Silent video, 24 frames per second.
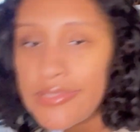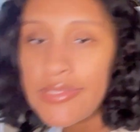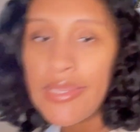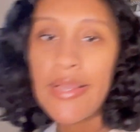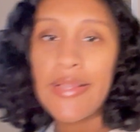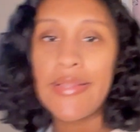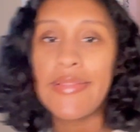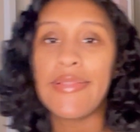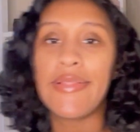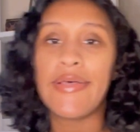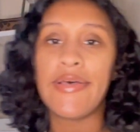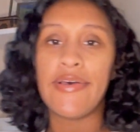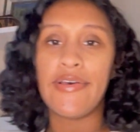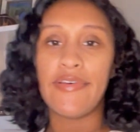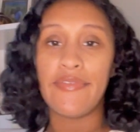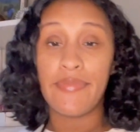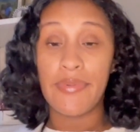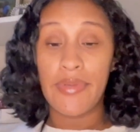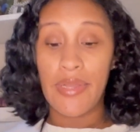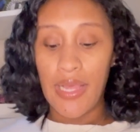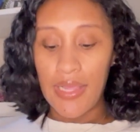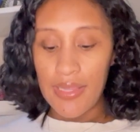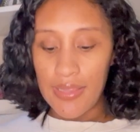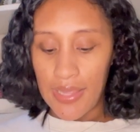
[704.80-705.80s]
not a love,
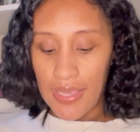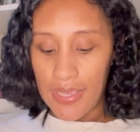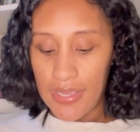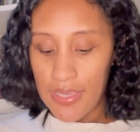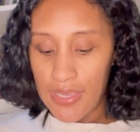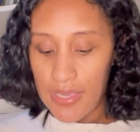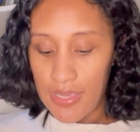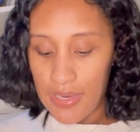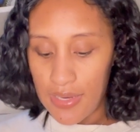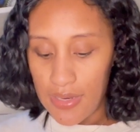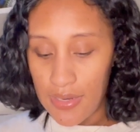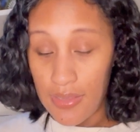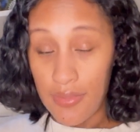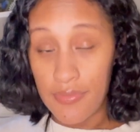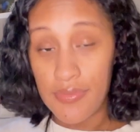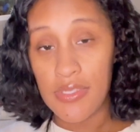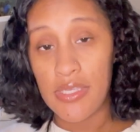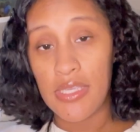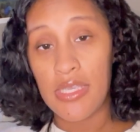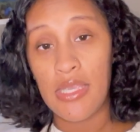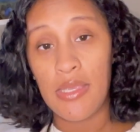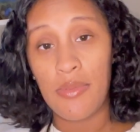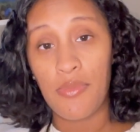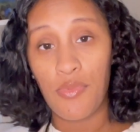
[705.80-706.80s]
but I like it enough to
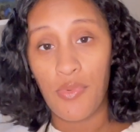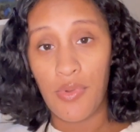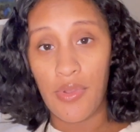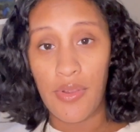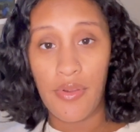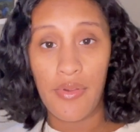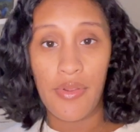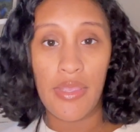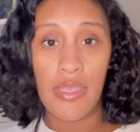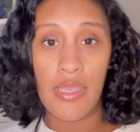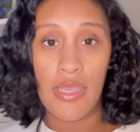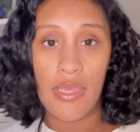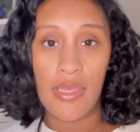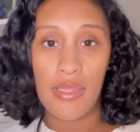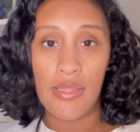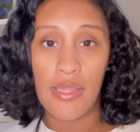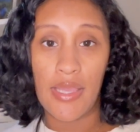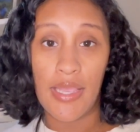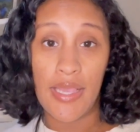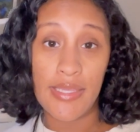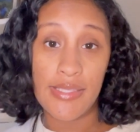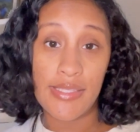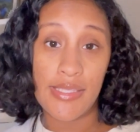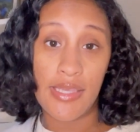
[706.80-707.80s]
keep wearing it.
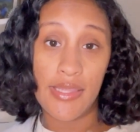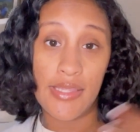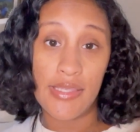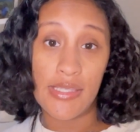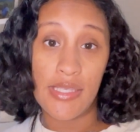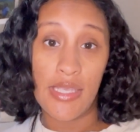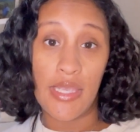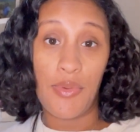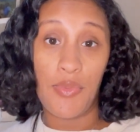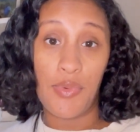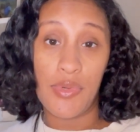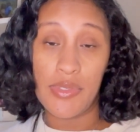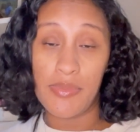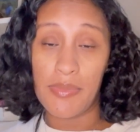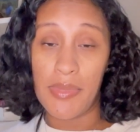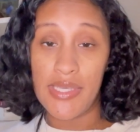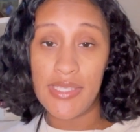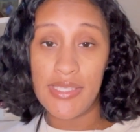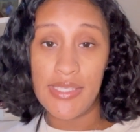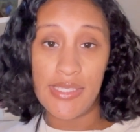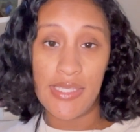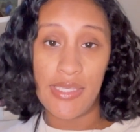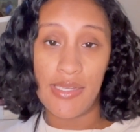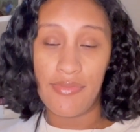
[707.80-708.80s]
Like I said, it was my
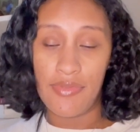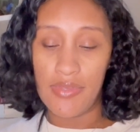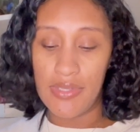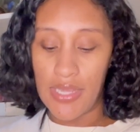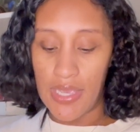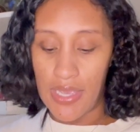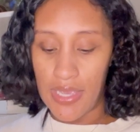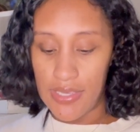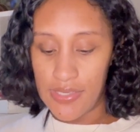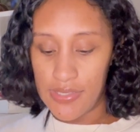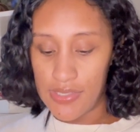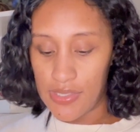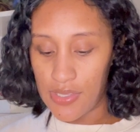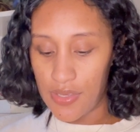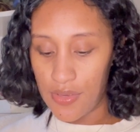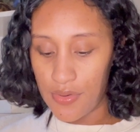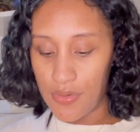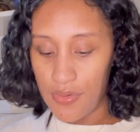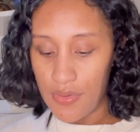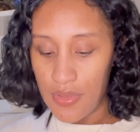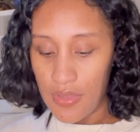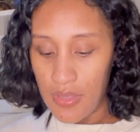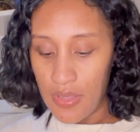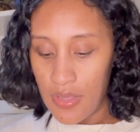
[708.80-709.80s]
scent of the day. So
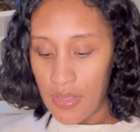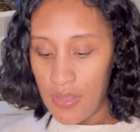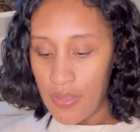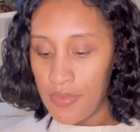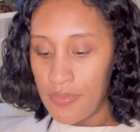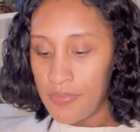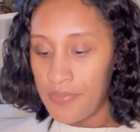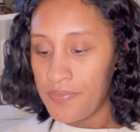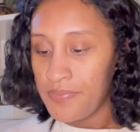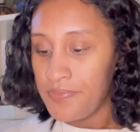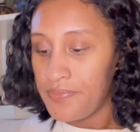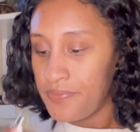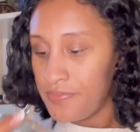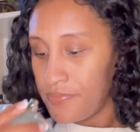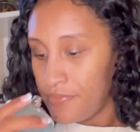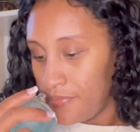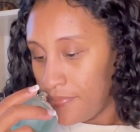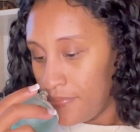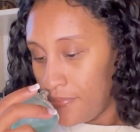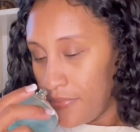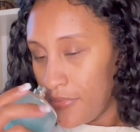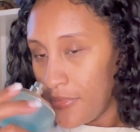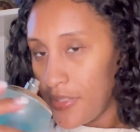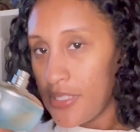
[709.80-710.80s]

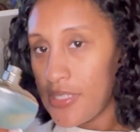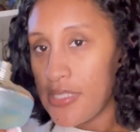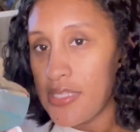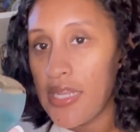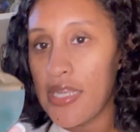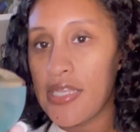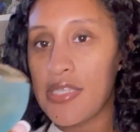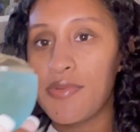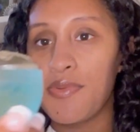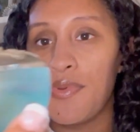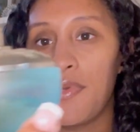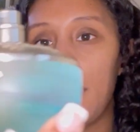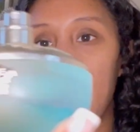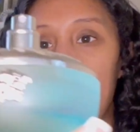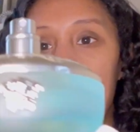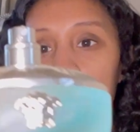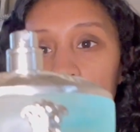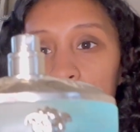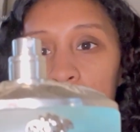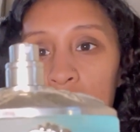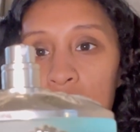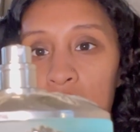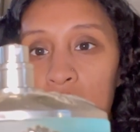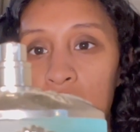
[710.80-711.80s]
this next one
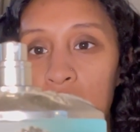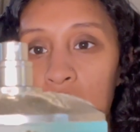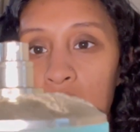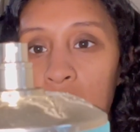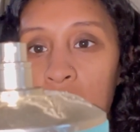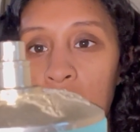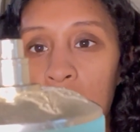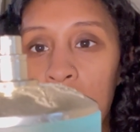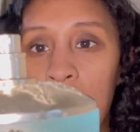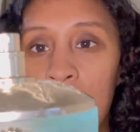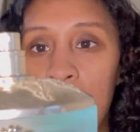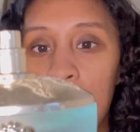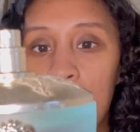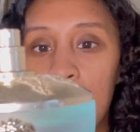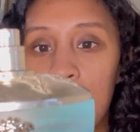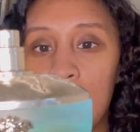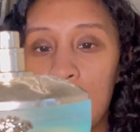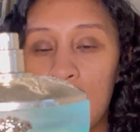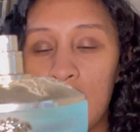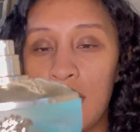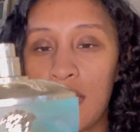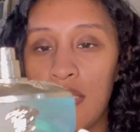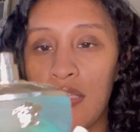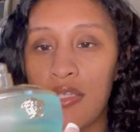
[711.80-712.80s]
is the
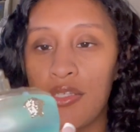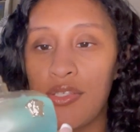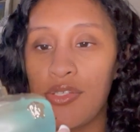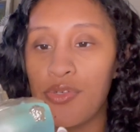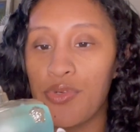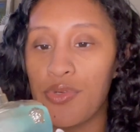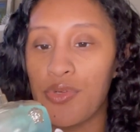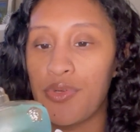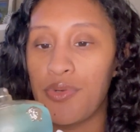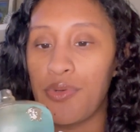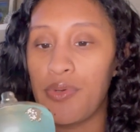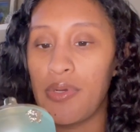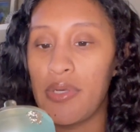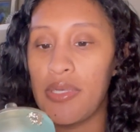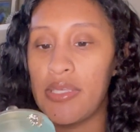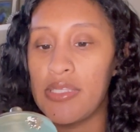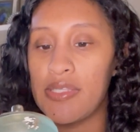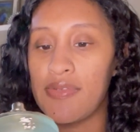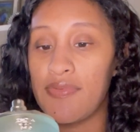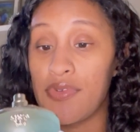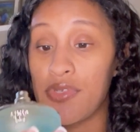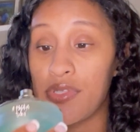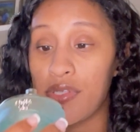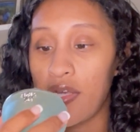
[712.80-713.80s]
Dylan Turquoise
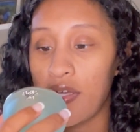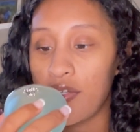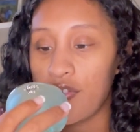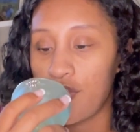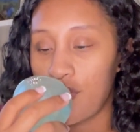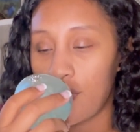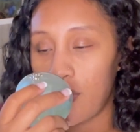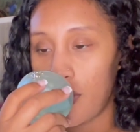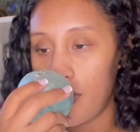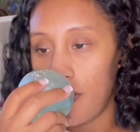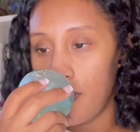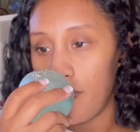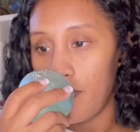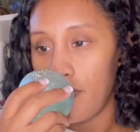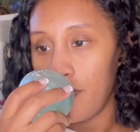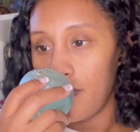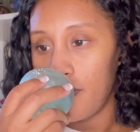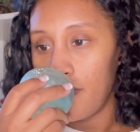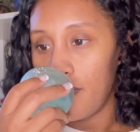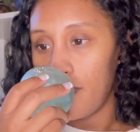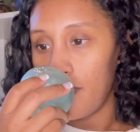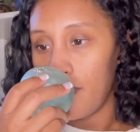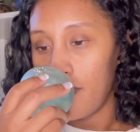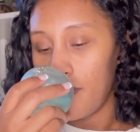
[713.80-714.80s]
Versace.
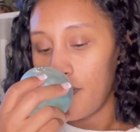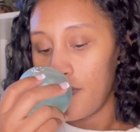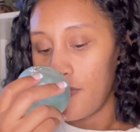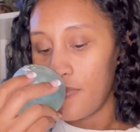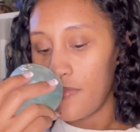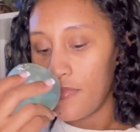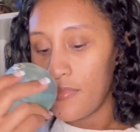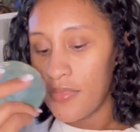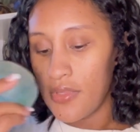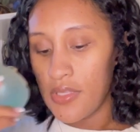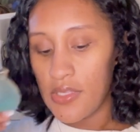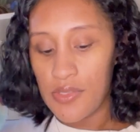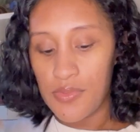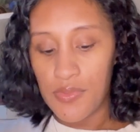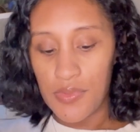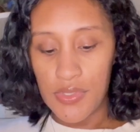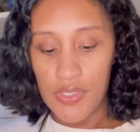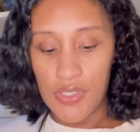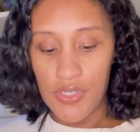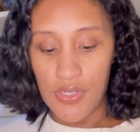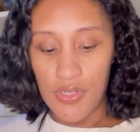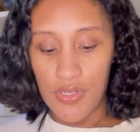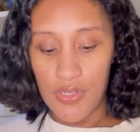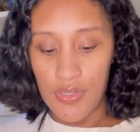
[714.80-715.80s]
This one
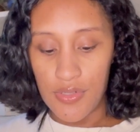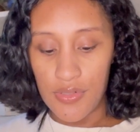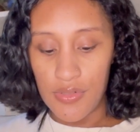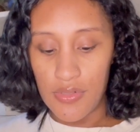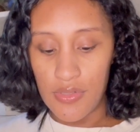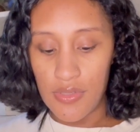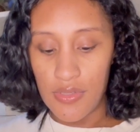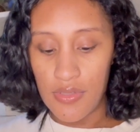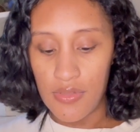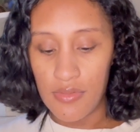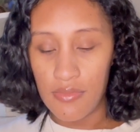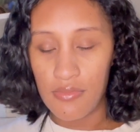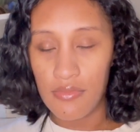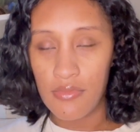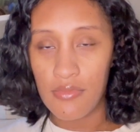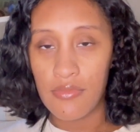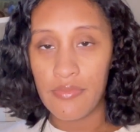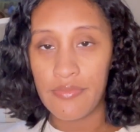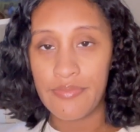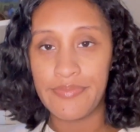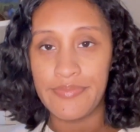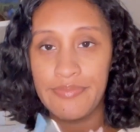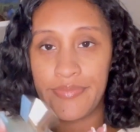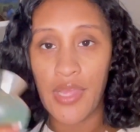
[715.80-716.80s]
turned.
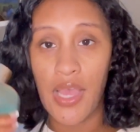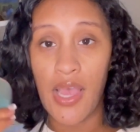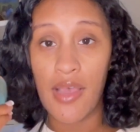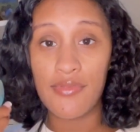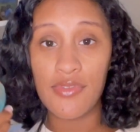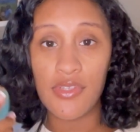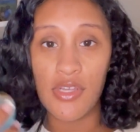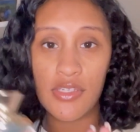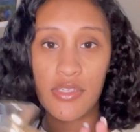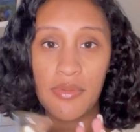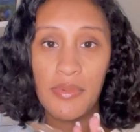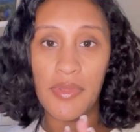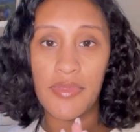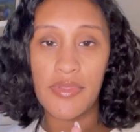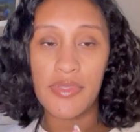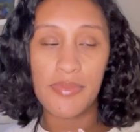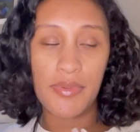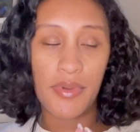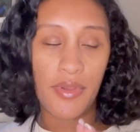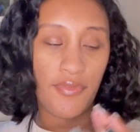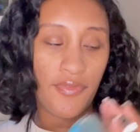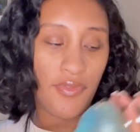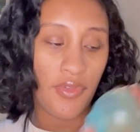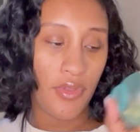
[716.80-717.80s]
I've talked about this
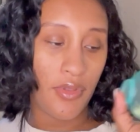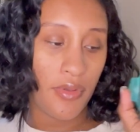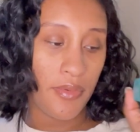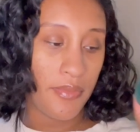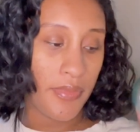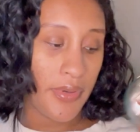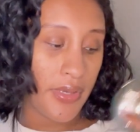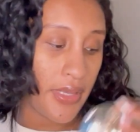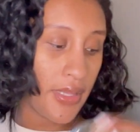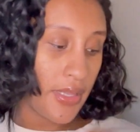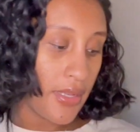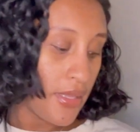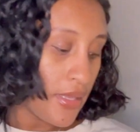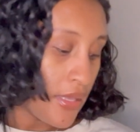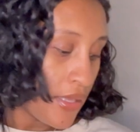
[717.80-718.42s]
perfume, but